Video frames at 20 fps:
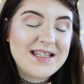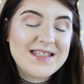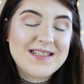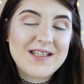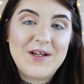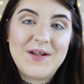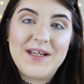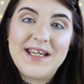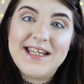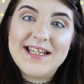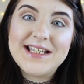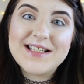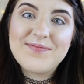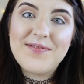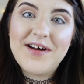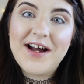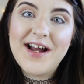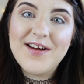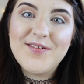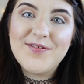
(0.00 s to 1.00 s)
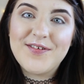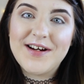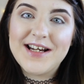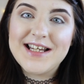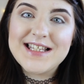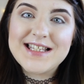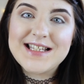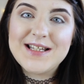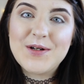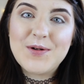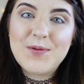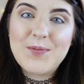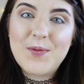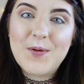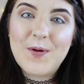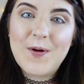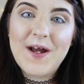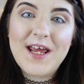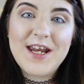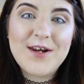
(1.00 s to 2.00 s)
So he's my friend's little
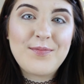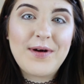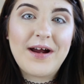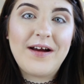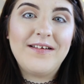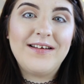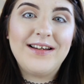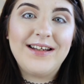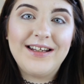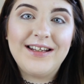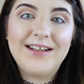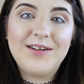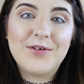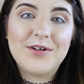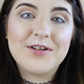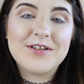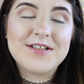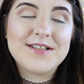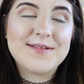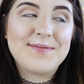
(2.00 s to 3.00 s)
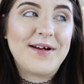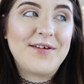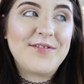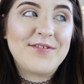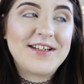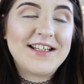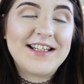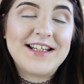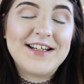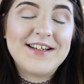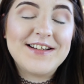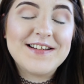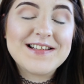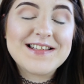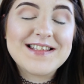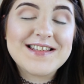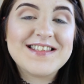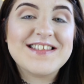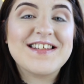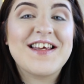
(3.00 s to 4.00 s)
boy and apparently he watches my
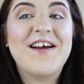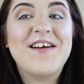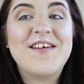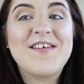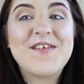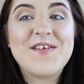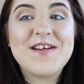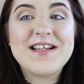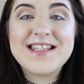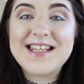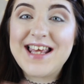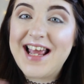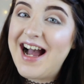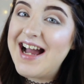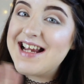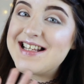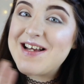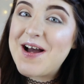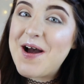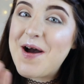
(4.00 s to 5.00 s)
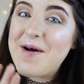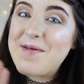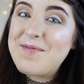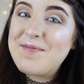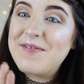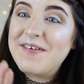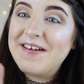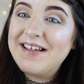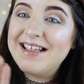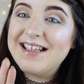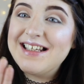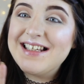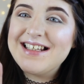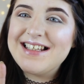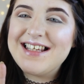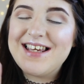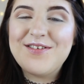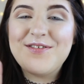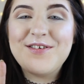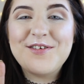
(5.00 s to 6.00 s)
videos, so I just want to say hi Tom
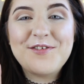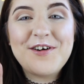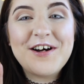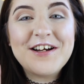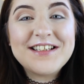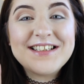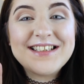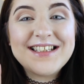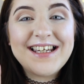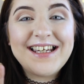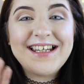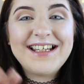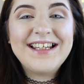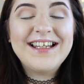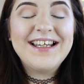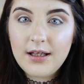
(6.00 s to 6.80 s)
if you're watching.